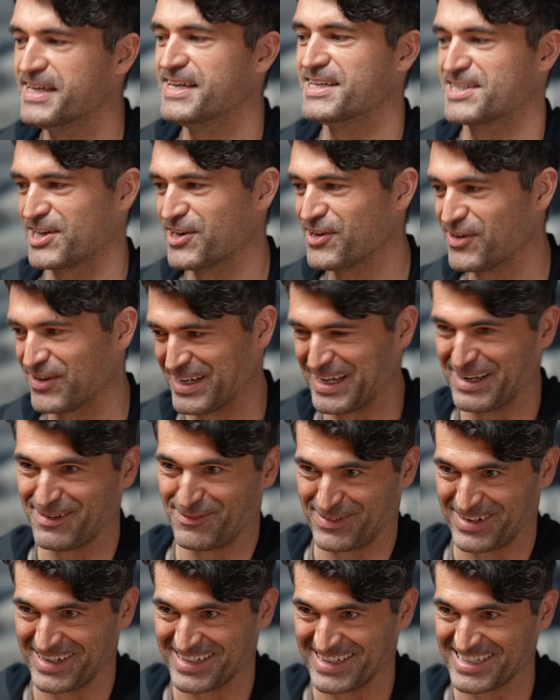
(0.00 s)
years.
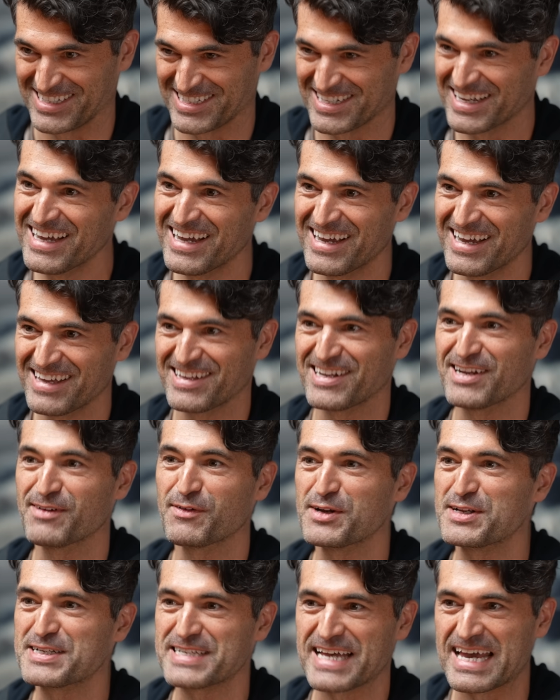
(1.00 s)
like right, they just they don't
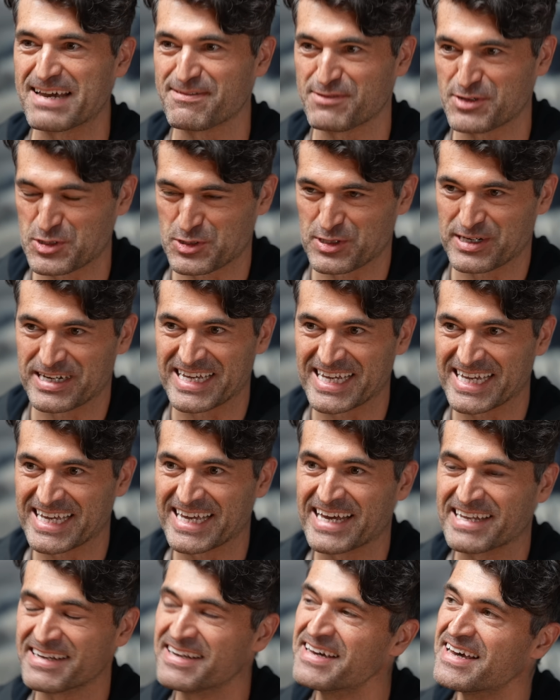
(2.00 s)
want you to ever try
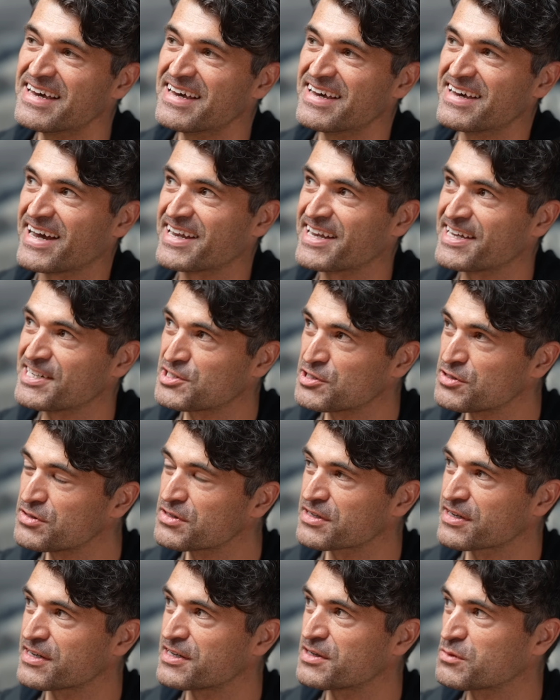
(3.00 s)
again. Yeah, and I do
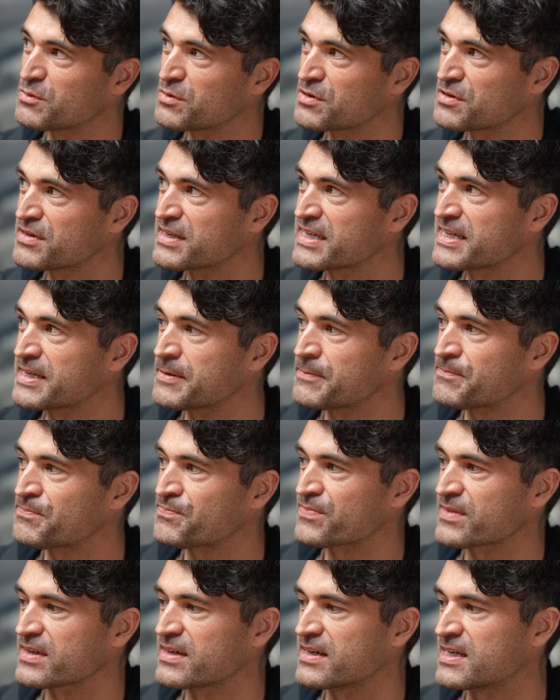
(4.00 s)
kind of worry
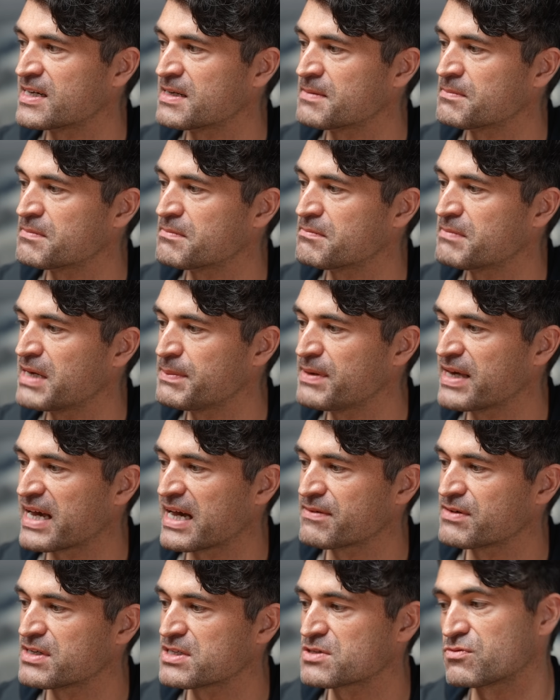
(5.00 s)
um, maybe
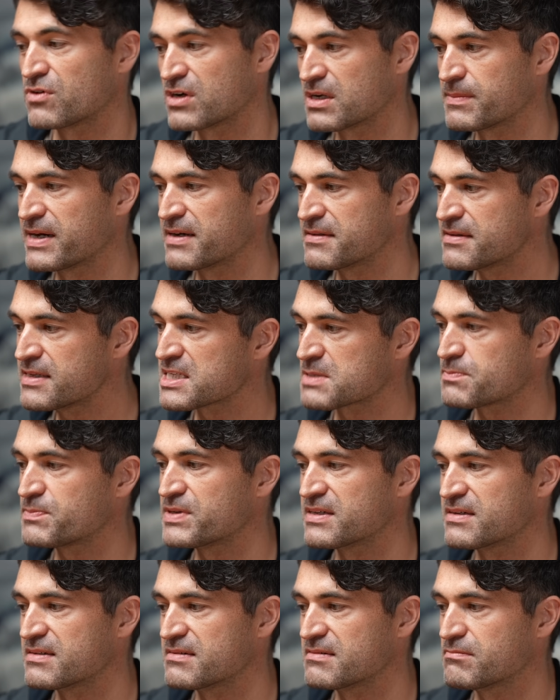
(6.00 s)
Avi's wrong about this,
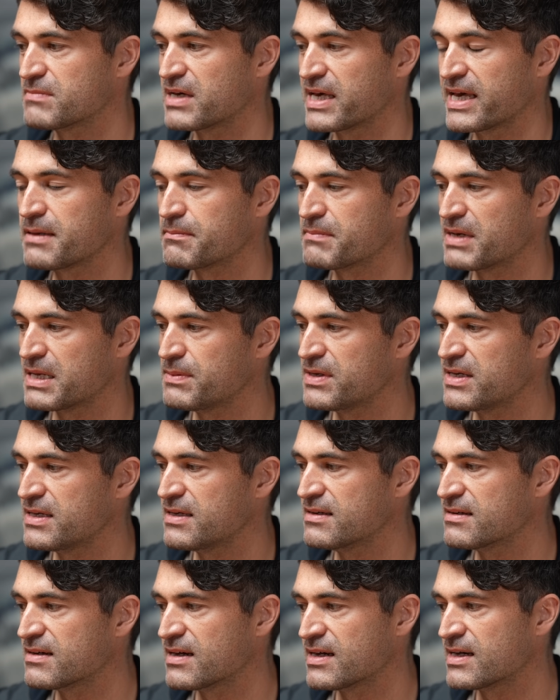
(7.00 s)
but hey,
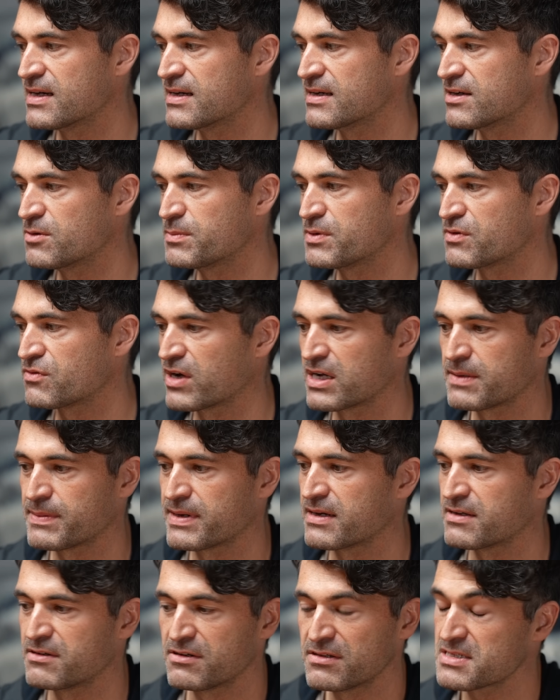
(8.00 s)
maybe uh, he'll be right
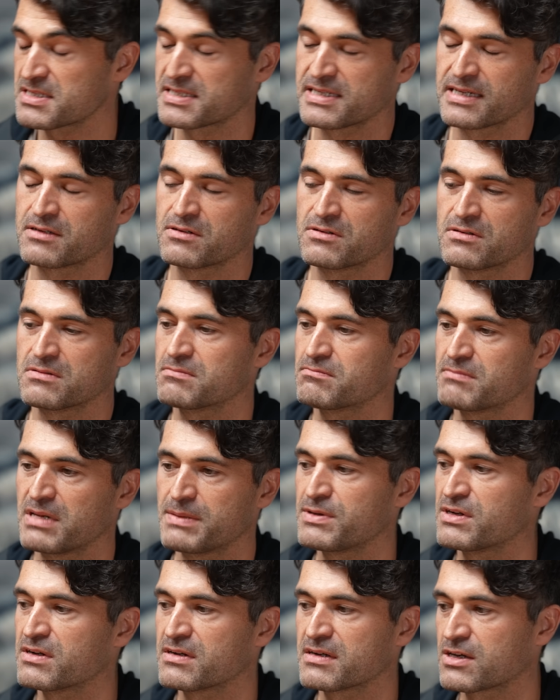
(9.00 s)
about another signal,
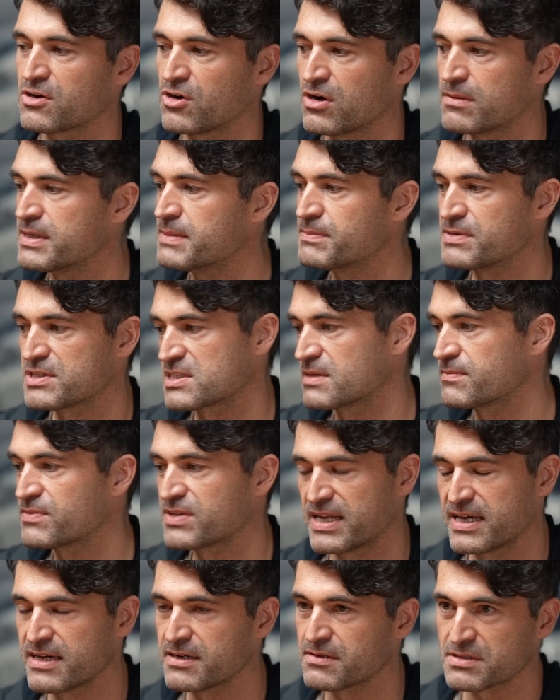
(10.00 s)
maybe not a comet, but
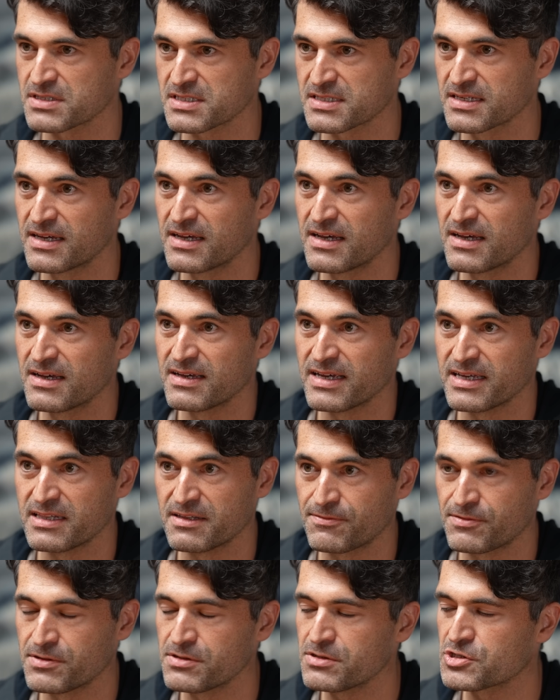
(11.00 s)
something right. else in
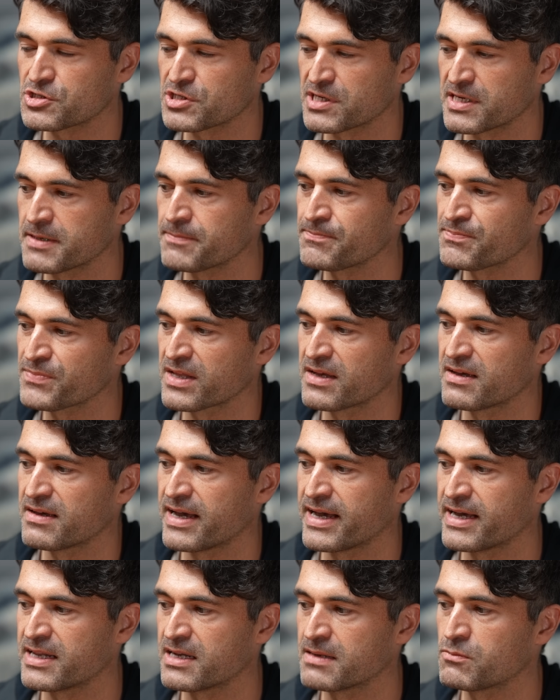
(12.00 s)
the future.
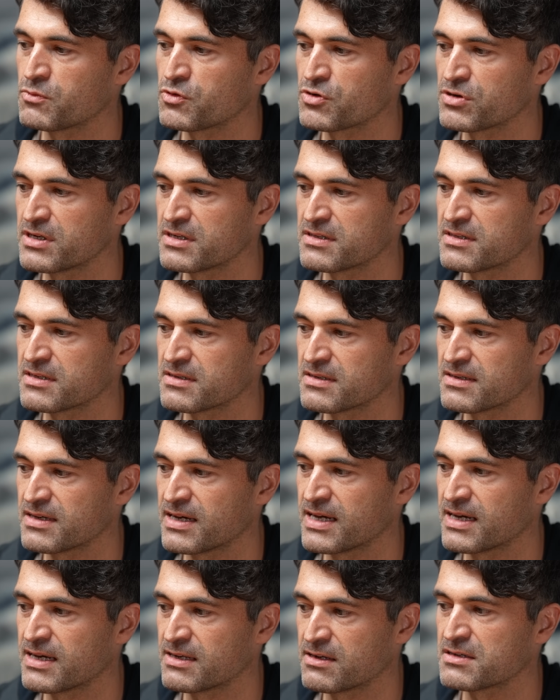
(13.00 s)
And I'm worried that
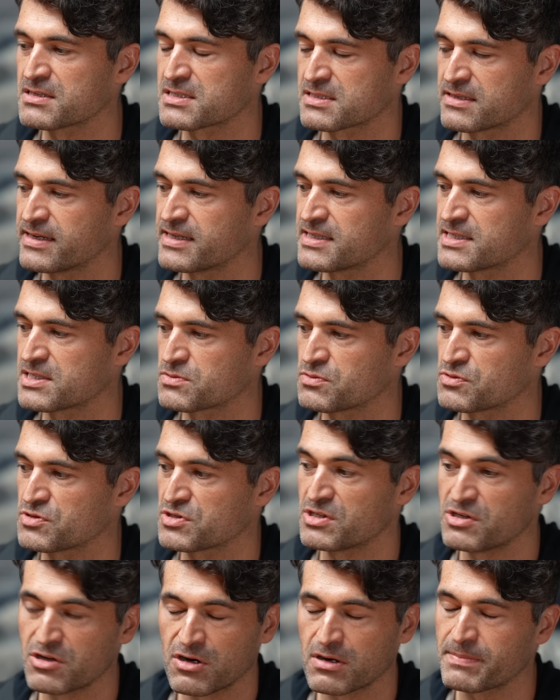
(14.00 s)
uh, a lot of scientists will
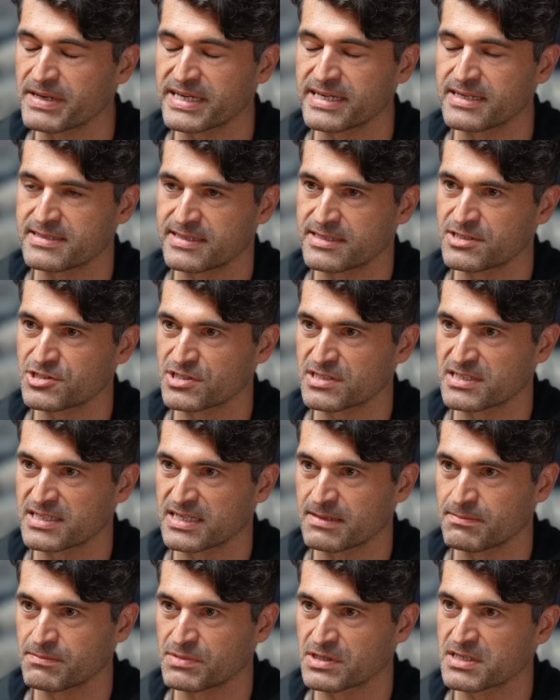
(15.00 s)
just not pay attention to
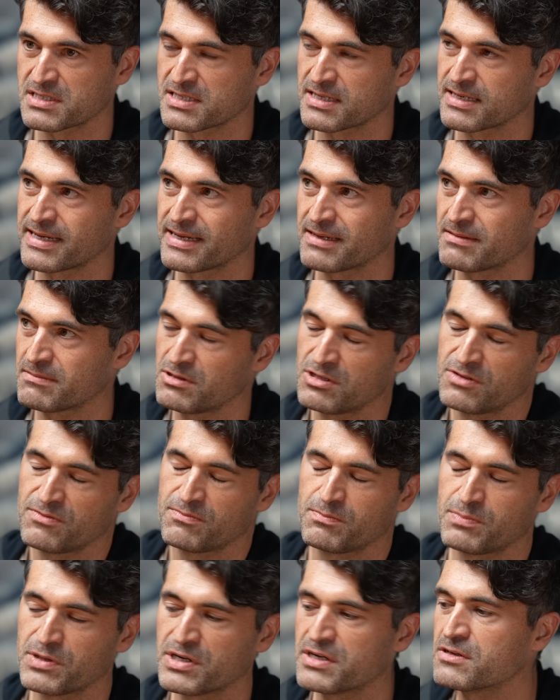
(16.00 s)
him because they're like,
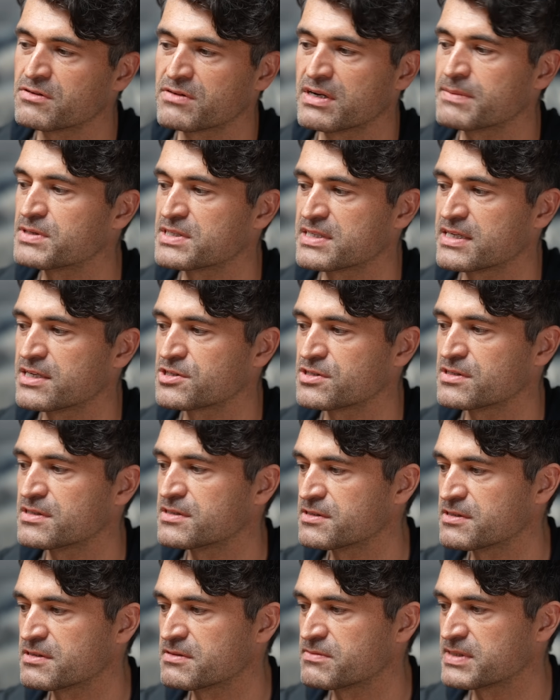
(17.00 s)
you've burnt your reputation,
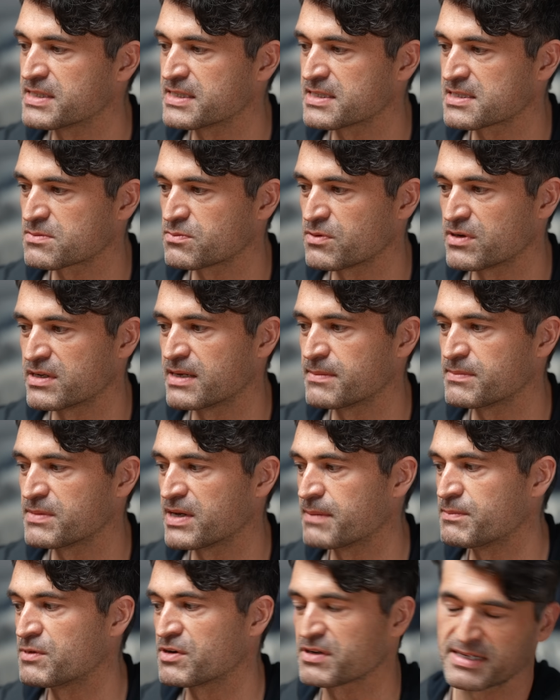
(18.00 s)
dude, with this one. I'm
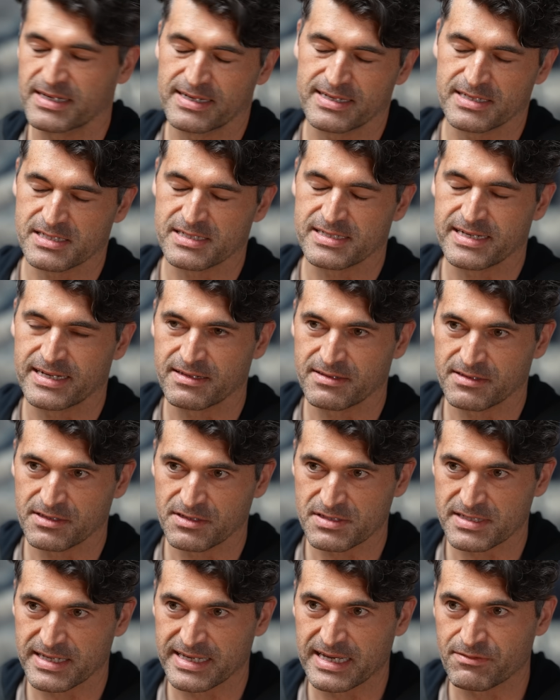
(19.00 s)
not, I'm not going to listen to anything
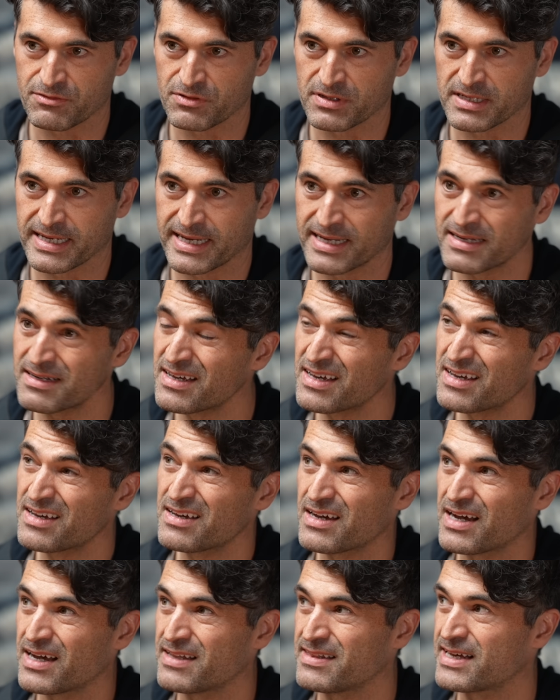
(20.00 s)
you say ever again.
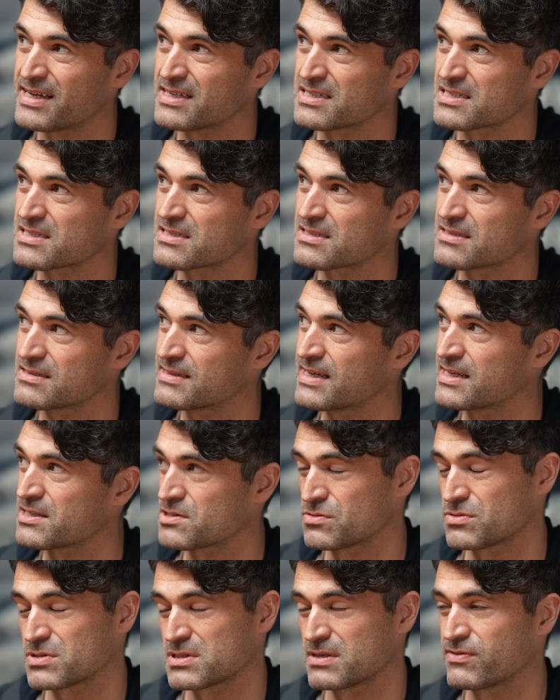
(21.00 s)
Mm. And that's
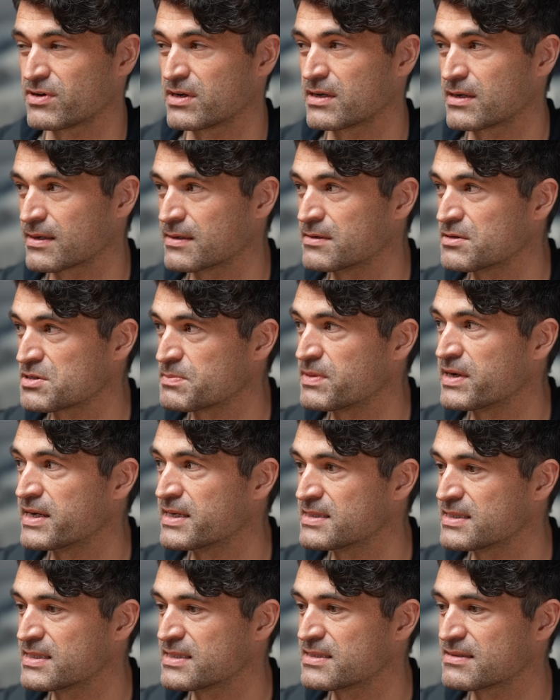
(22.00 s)
that's also very
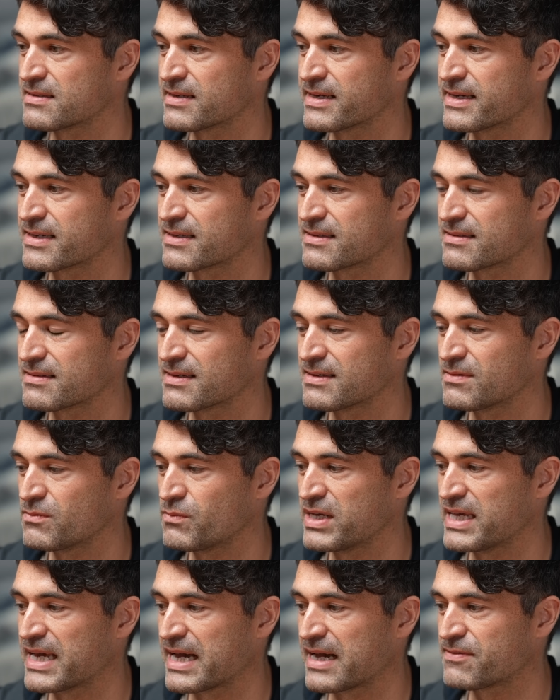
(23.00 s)
close-minded. Like it, eh,
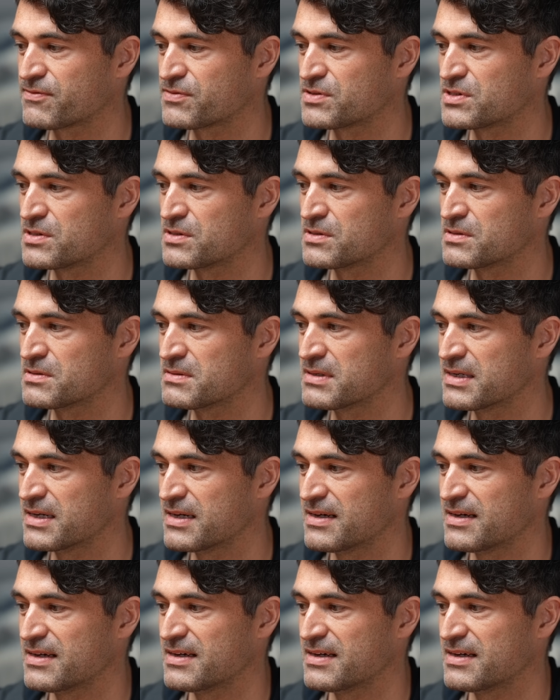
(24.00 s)
we have to,